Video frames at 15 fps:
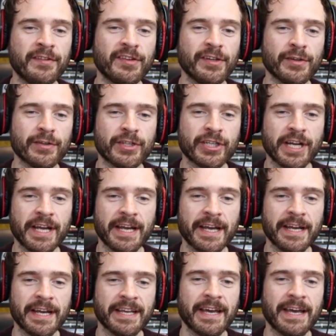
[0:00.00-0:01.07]
into your
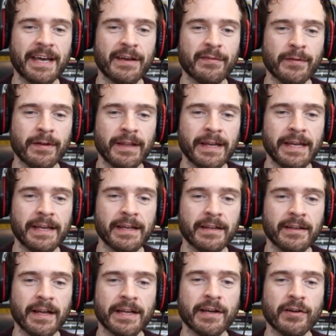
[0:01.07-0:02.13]
chair
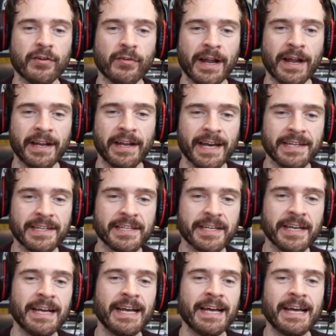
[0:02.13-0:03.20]
carefully, like a granddad.
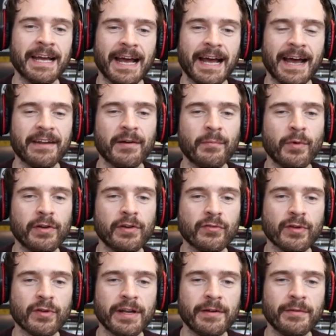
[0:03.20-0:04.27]
And I'm
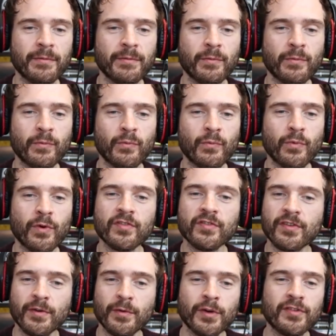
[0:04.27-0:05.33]
wondering,
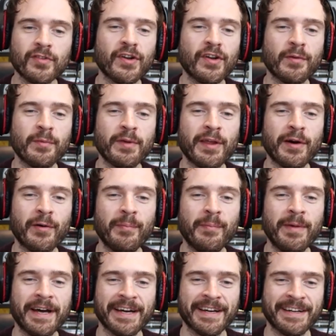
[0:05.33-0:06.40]
what's, what's going on with
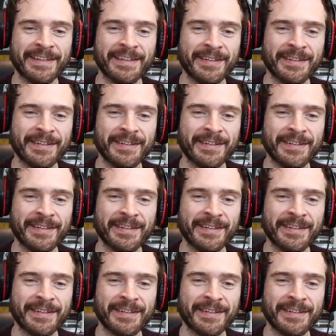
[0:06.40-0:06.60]
old Matt?